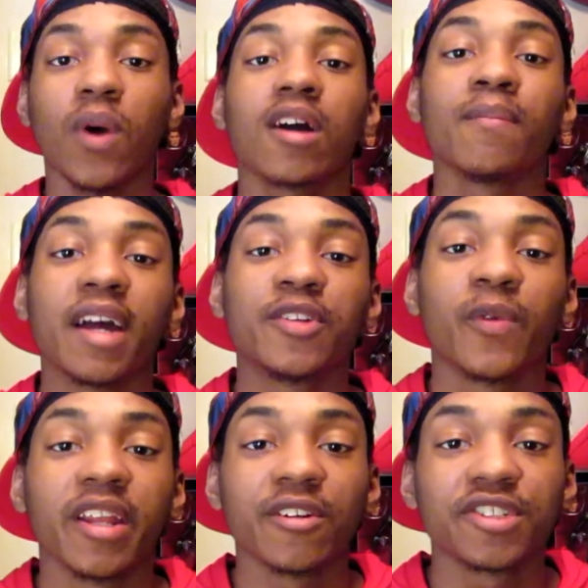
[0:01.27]
Welcome back to
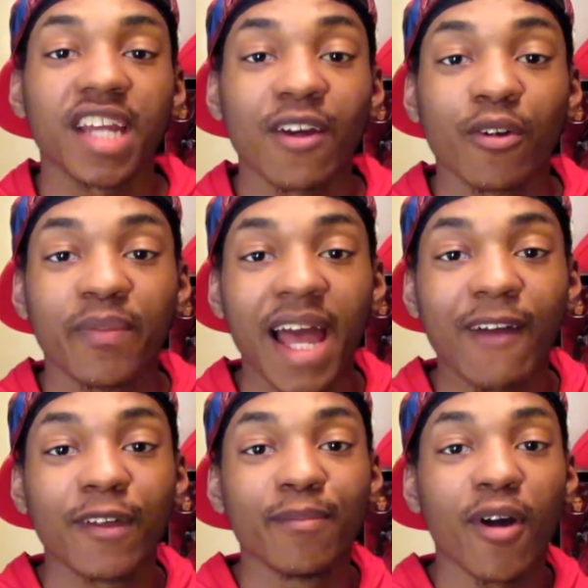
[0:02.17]
Radio Shack. We're
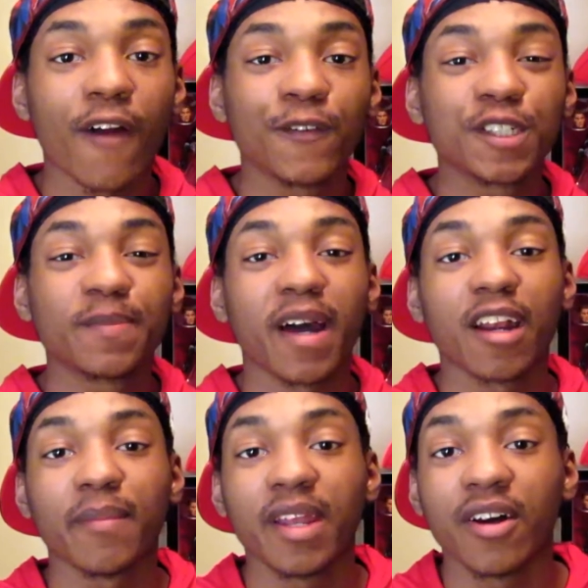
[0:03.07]
back with Marvel
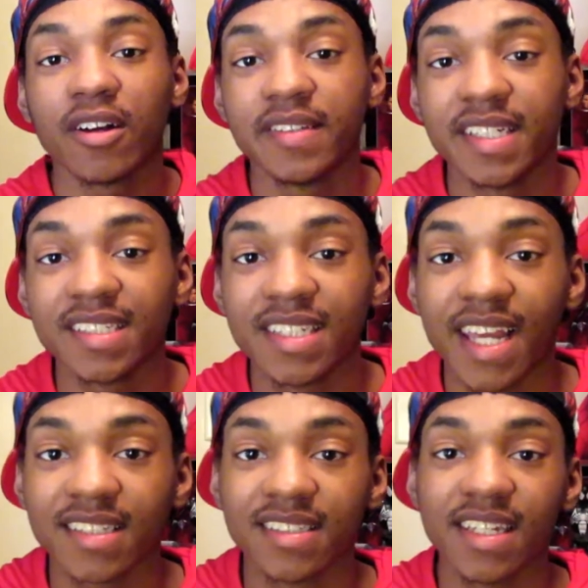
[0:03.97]
Spider-Man on Disney
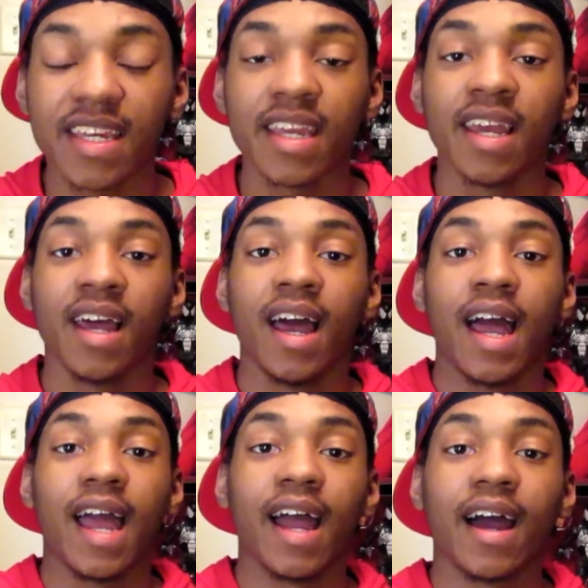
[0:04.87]
XD.
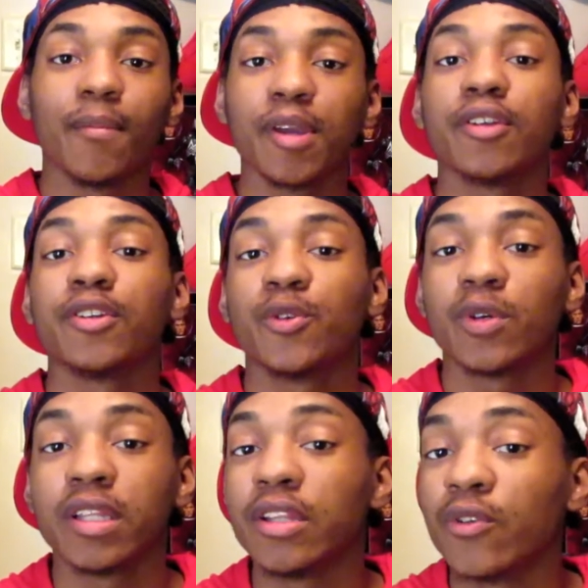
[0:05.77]
I'm here to
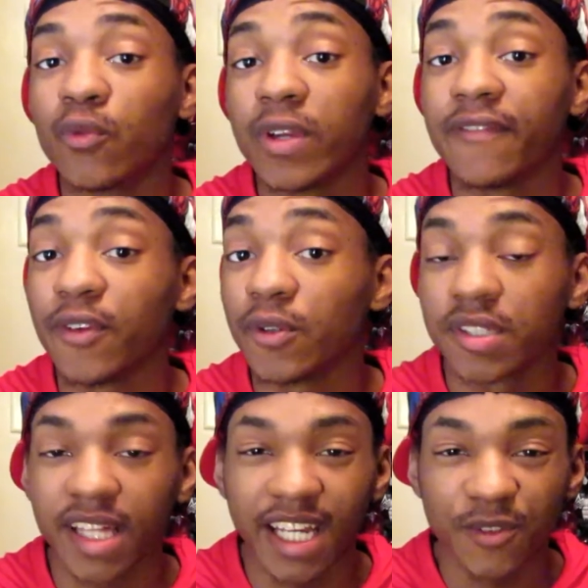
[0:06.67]
do a little review
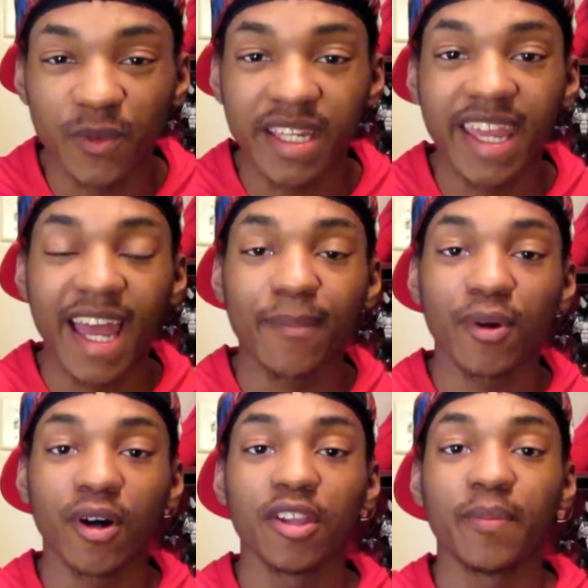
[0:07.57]
slash
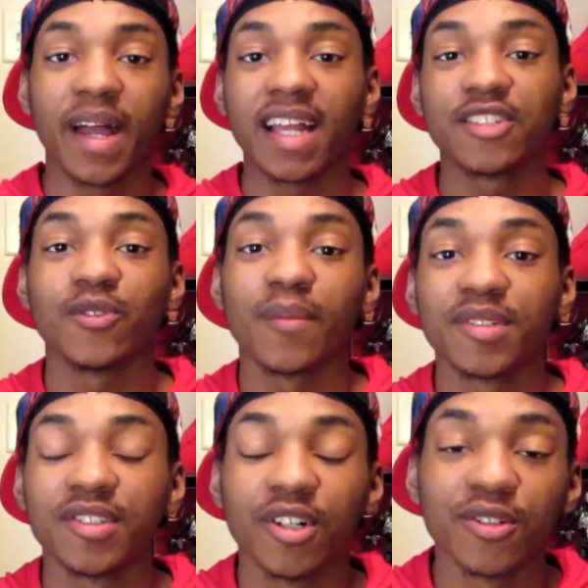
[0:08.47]
recap on the past two
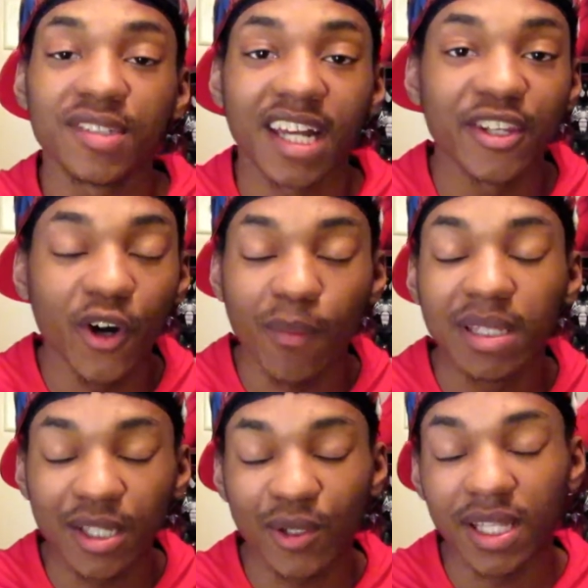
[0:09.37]
episodes. I know
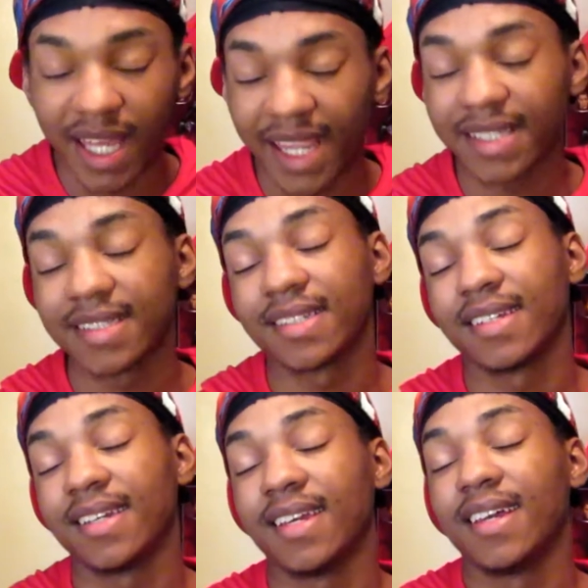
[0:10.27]
I'm a little
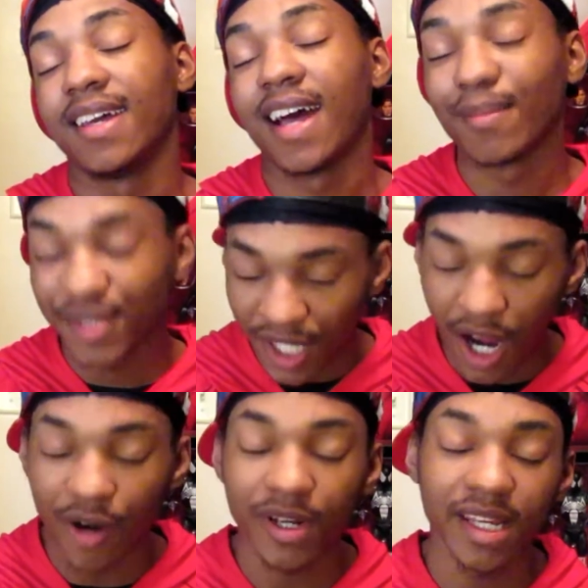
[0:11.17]
late. I'm
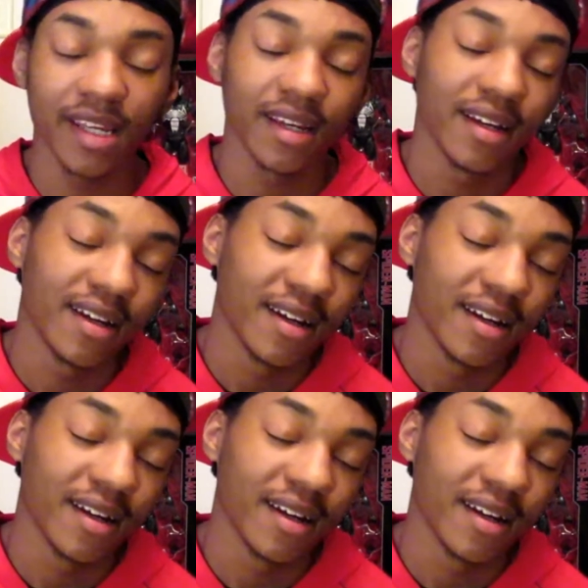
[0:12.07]
sorry.